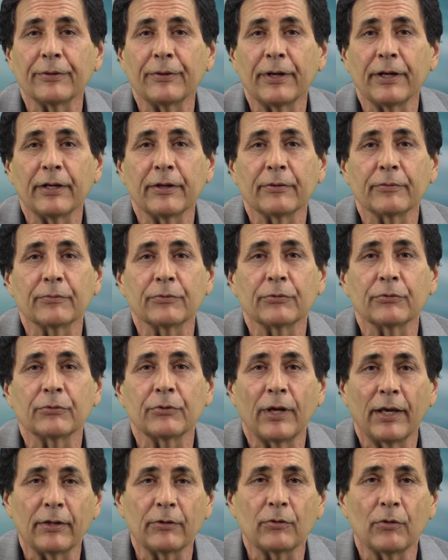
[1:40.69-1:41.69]
I
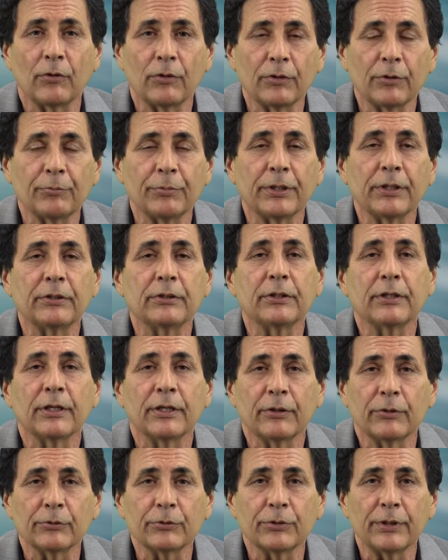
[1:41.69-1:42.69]
sat on the bed,
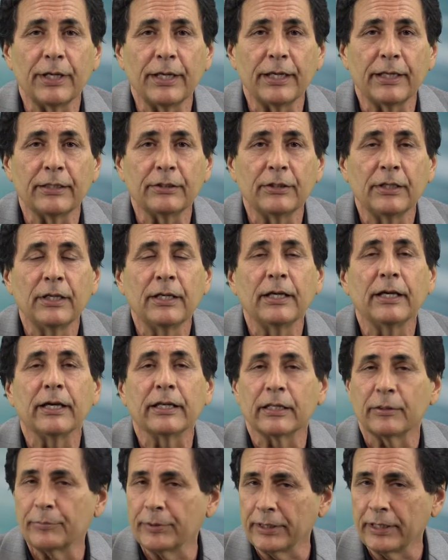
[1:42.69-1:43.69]
held her hand,
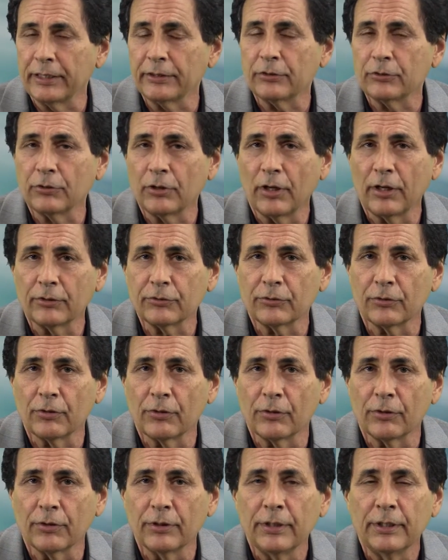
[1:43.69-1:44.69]
and I began to talk to
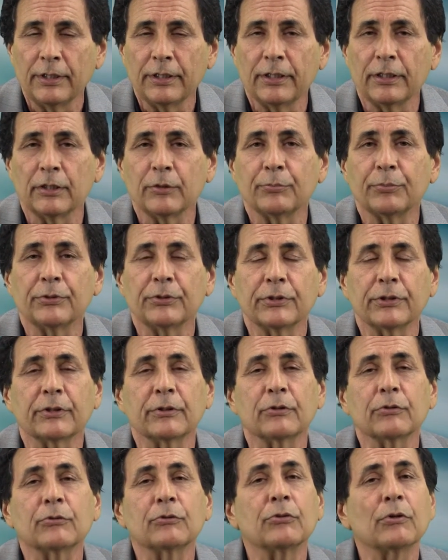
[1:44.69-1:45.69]
her in a
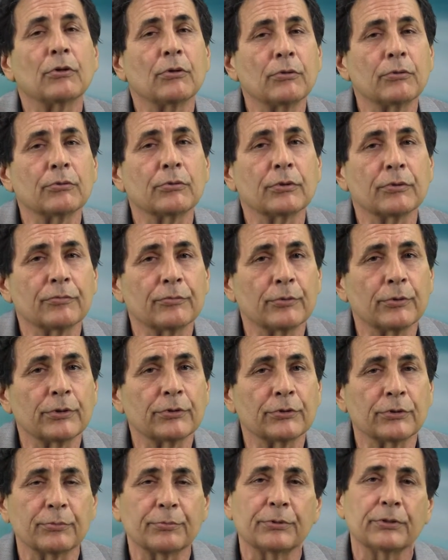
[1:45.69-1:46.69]
particular tone of
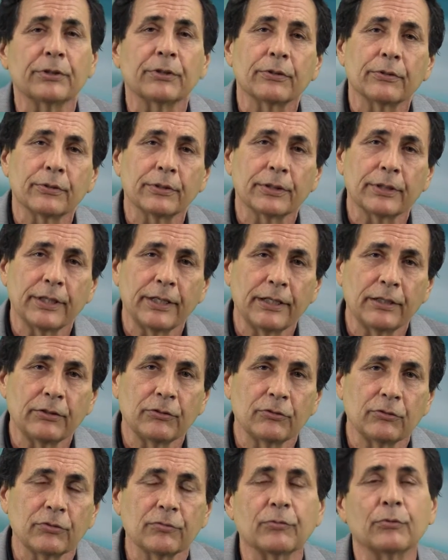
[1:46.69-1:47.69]
voice, in a particular
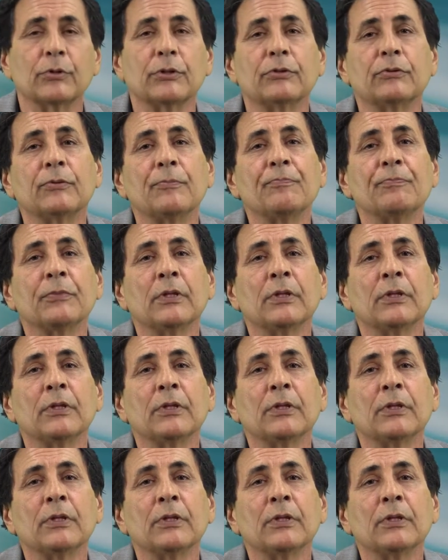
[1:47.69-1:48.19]
cadence of voice,